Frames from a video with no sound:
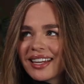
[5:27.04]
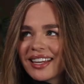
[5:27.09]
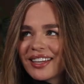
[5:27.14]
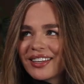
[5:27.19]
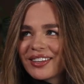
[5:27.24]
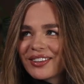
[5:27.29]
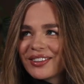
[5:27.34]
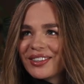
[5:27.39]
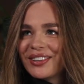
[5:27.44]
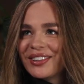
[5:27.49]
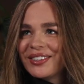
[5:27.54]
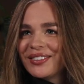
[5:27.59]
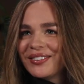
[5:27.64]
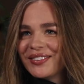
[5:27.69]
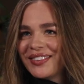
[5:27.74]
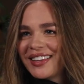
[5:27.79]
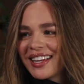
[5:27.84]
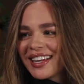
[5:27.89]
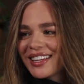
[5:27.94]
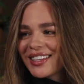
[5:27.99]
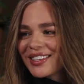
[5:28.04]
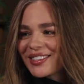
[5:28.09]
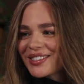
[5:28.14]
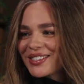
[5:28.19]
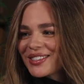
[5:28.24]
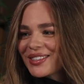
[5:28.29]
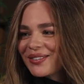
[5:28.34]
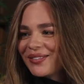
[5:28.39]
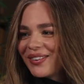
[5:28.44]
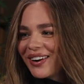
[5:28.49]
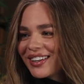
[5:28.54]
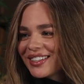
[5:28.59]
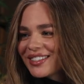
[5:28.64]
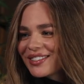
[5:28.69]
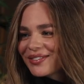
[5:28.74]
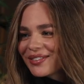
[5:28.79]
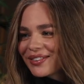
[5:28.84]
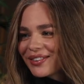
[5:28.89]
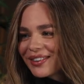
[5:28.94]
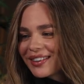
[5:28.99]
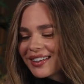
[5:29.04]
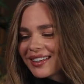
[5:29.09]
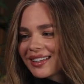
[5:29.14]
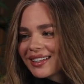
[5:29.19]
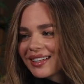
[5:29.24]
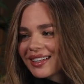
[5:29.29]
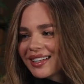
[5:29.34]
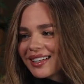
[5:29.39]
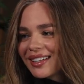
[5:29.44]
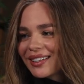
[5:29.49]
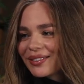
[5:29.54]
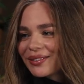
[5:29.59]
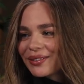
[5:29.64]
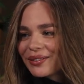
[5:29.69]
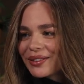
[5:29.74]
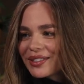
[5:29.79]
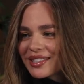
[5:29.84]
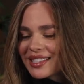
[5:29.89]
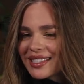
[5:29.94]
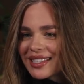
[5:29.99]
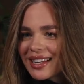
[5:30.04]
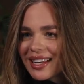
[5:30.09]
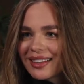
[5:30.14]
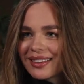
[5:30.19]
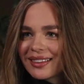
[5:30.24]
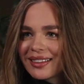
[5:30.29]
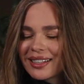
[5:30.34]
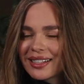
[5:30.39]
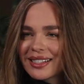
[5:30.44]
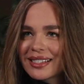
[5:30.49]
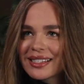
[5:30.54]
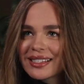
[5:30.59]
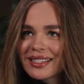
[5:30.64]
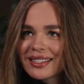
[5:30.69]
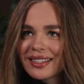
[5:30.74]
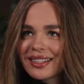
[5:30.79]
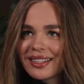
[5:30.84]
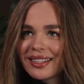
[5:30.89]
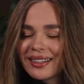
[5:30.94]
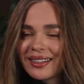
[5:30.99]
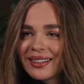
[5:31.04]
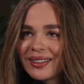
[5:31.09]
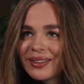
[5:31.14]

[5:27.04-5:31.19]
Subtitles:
Thank you. Thank you so much for saying this.